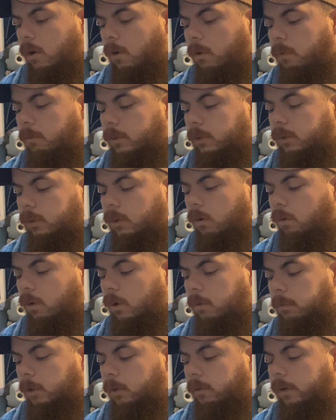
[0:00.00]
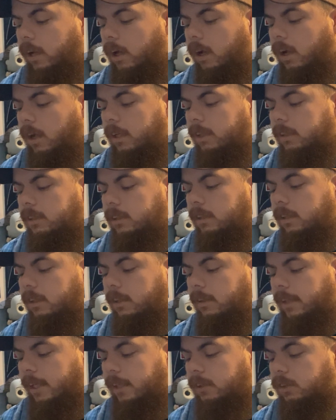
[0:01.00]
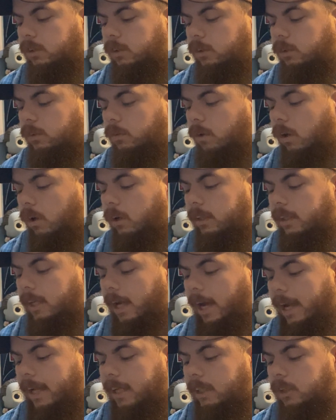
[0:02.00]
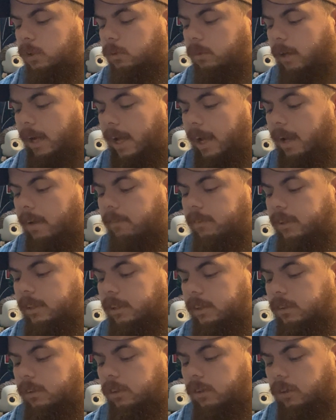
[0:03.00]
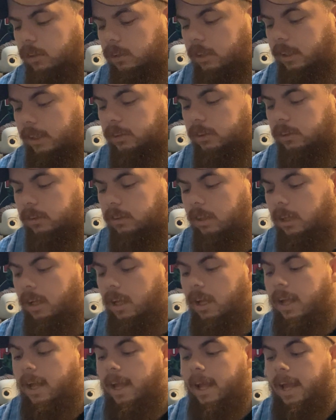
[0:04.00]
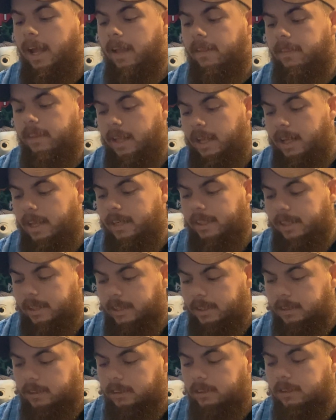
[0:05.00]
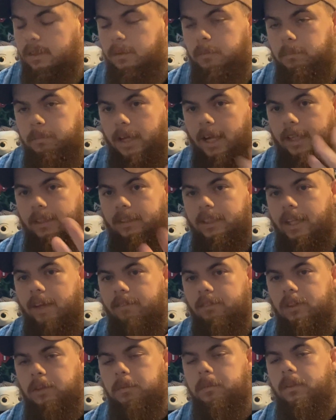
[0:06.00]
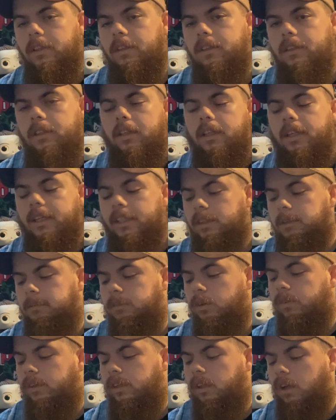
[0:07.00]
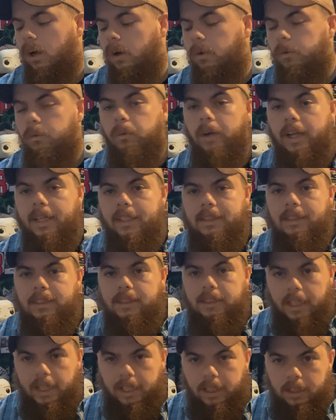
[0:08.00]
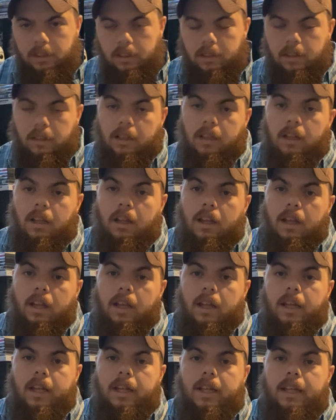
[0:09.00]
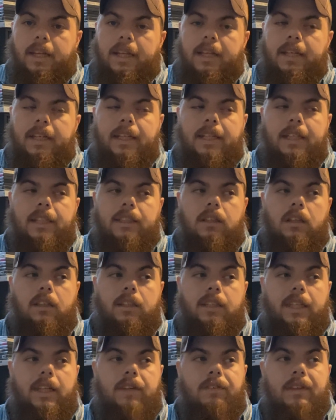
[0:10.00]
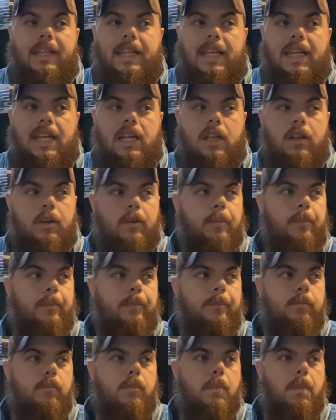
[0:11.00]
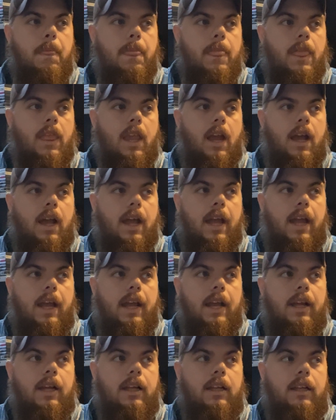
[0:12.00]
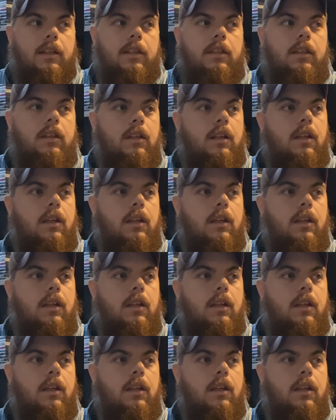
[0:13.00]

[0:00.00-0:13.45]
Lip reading: when you go on a Blu-ray hunt that you are dying to have in your collection. And that is, back to Kevin Smith, is a movie called Red State. It is on DVD, and